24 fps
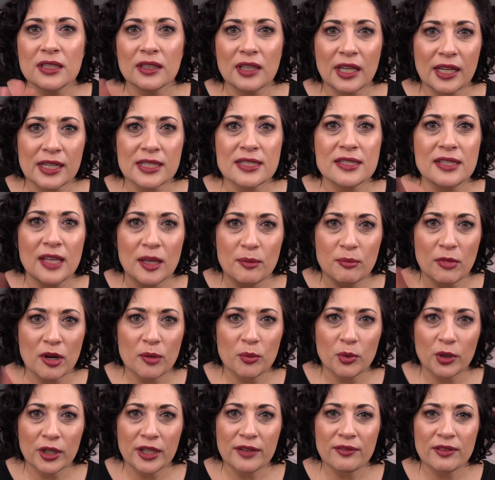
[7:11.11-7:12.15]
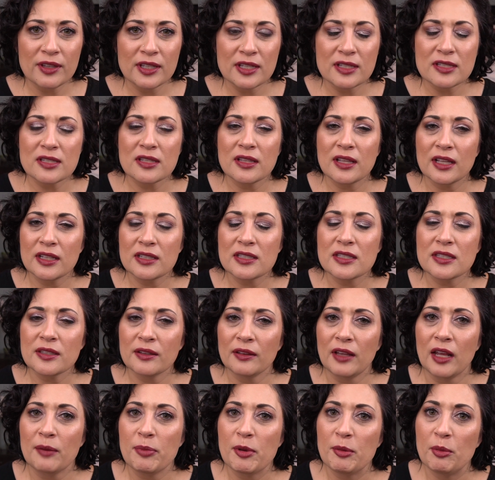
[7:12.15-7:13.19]
like a scent memory of this, and that's a
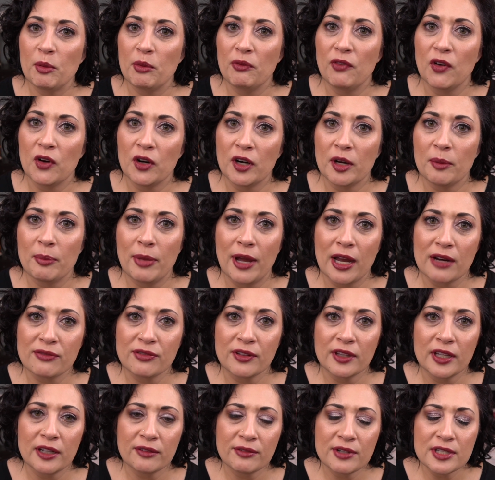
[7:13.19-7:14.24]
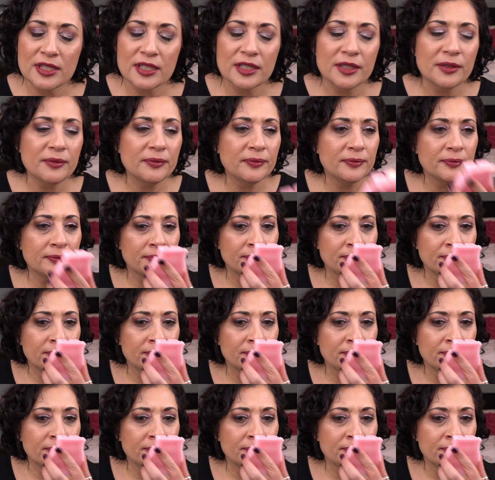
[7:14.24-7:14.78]
lot of people voted it back for that reason.